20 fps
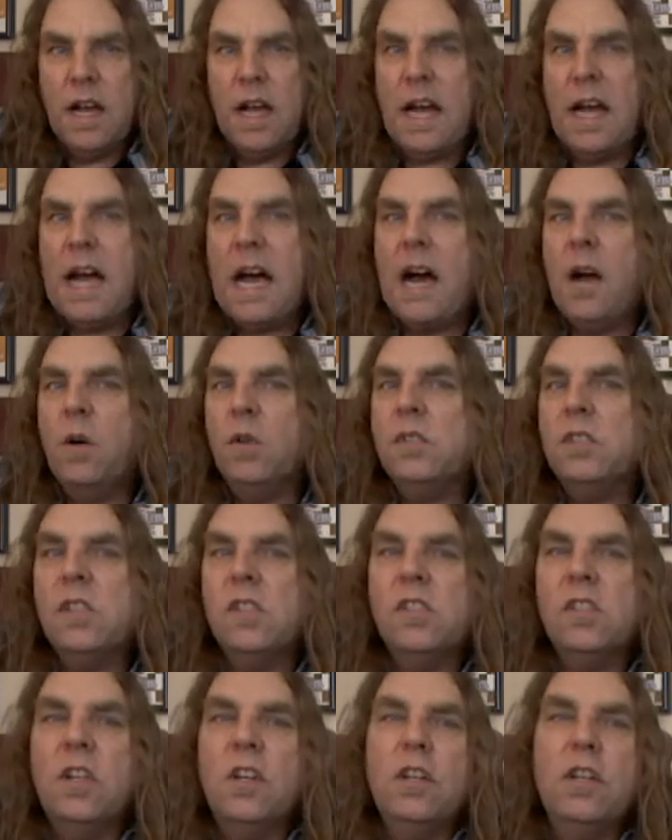Ahau is
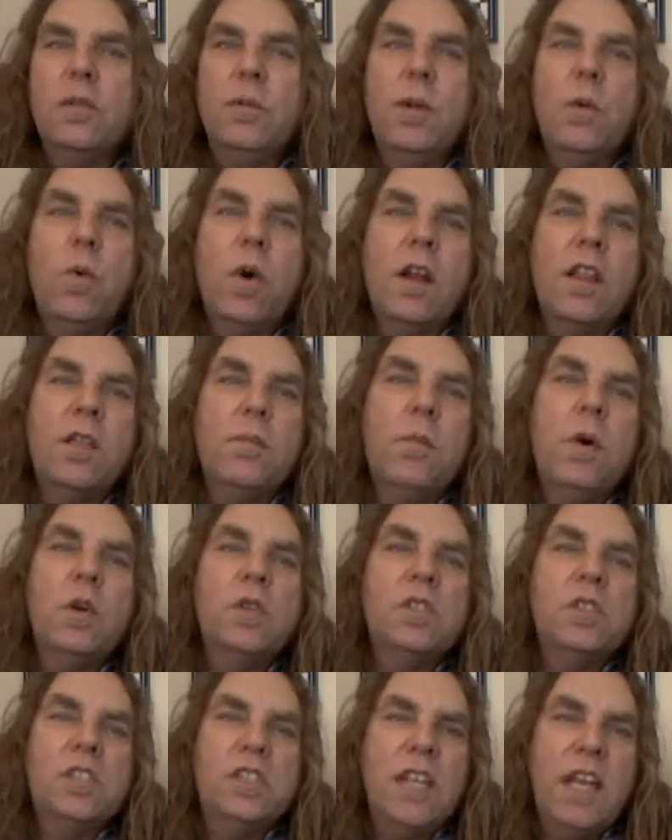considered to be one of the
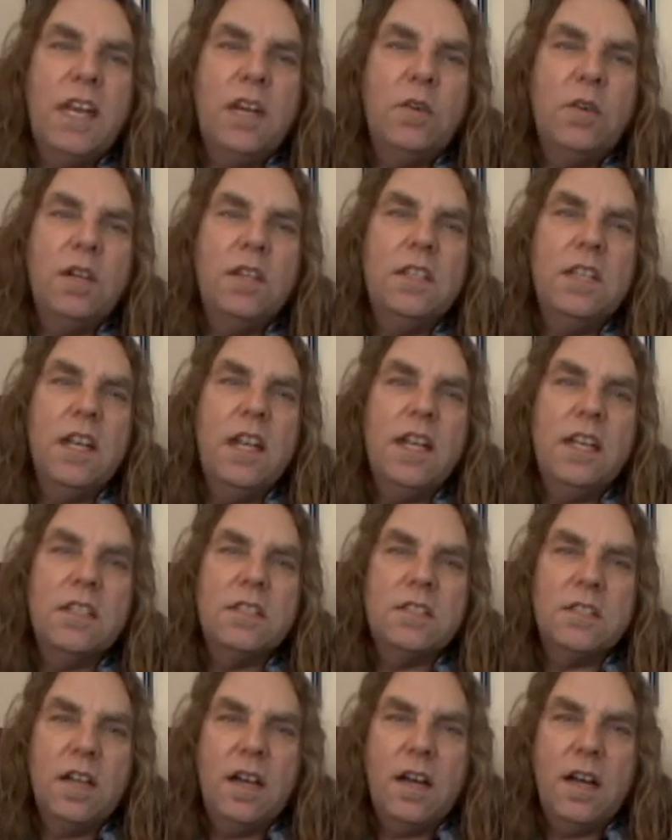most sacred
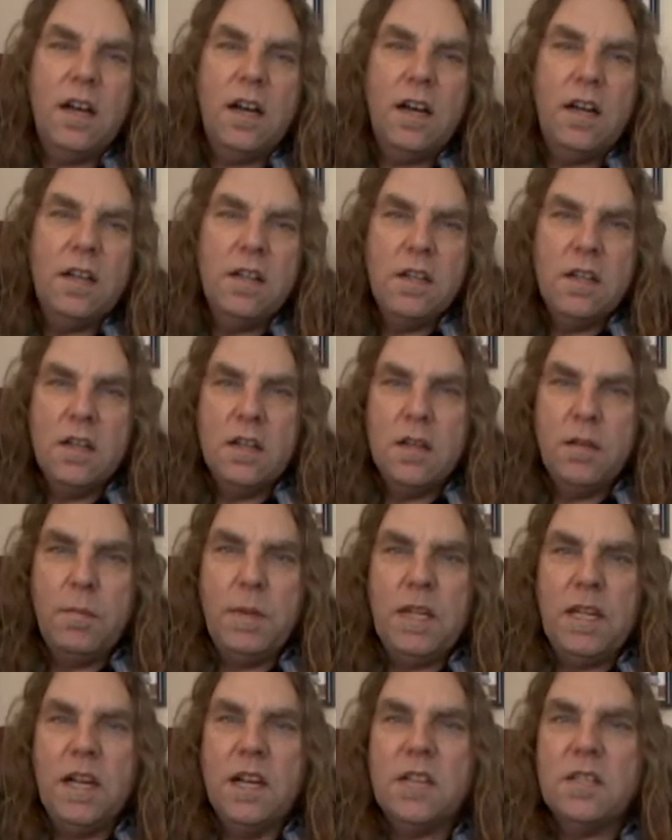days
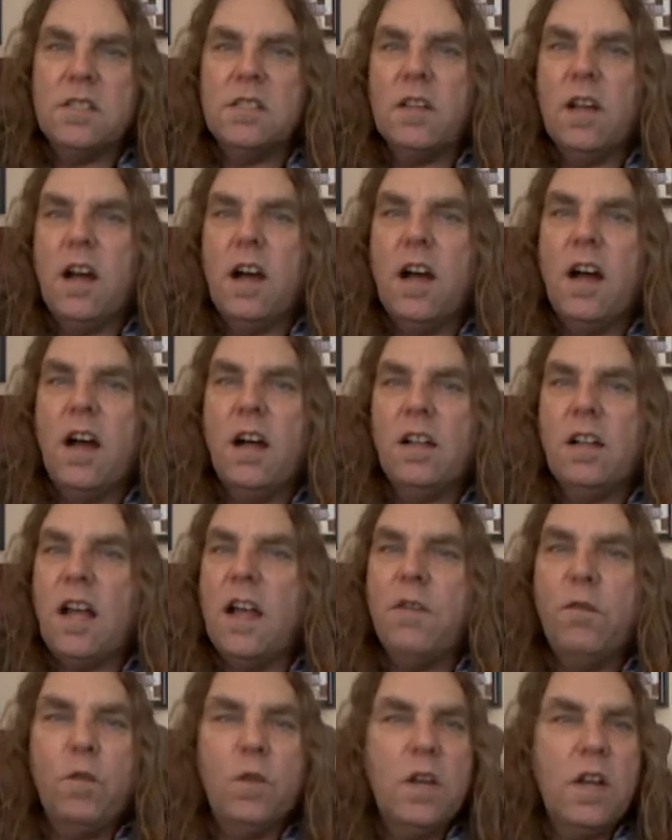because
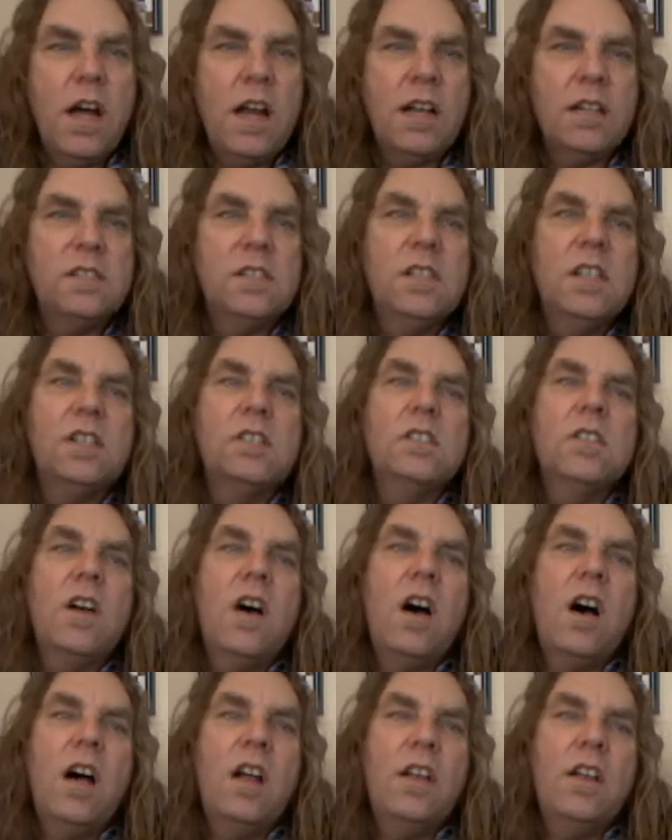life would not exist
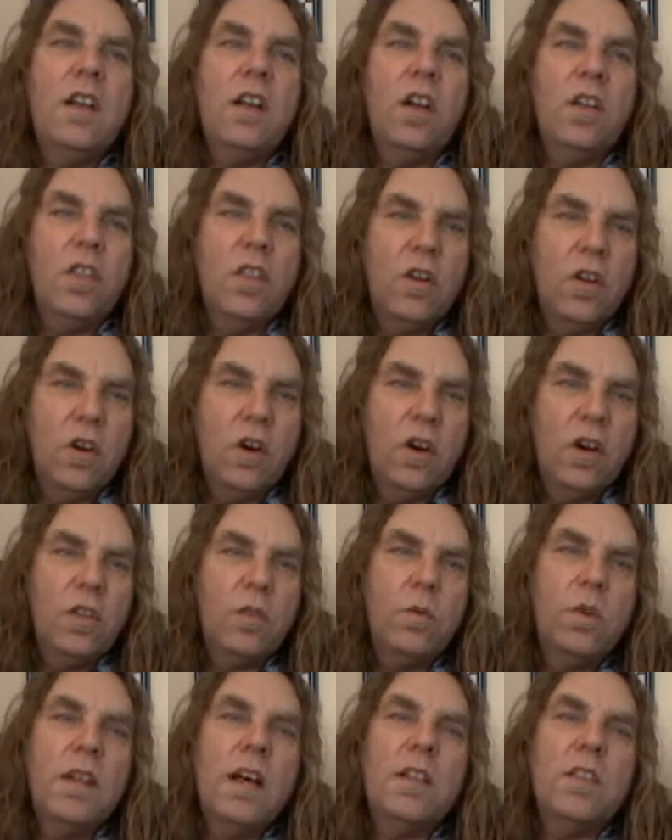on the
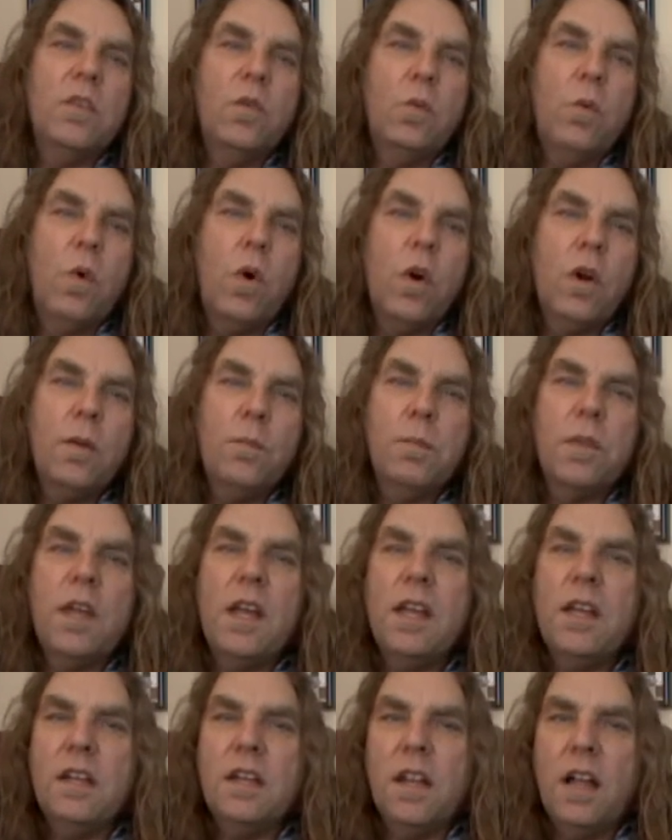earth without the warmth
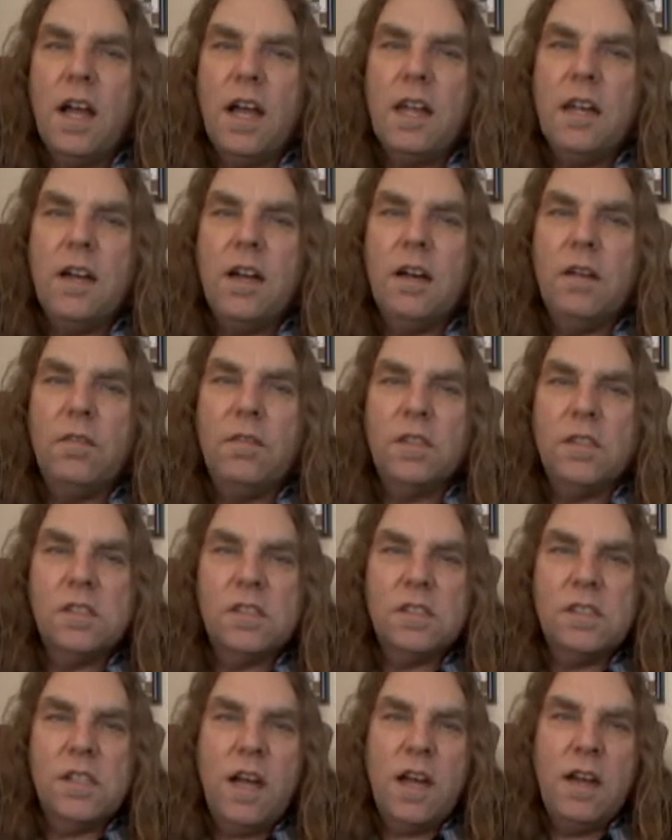and light of the
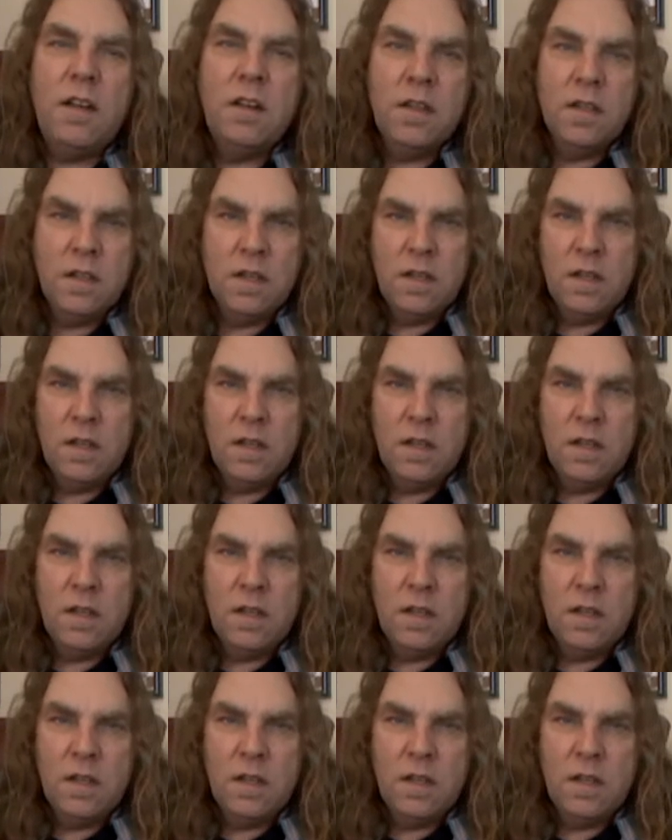sun.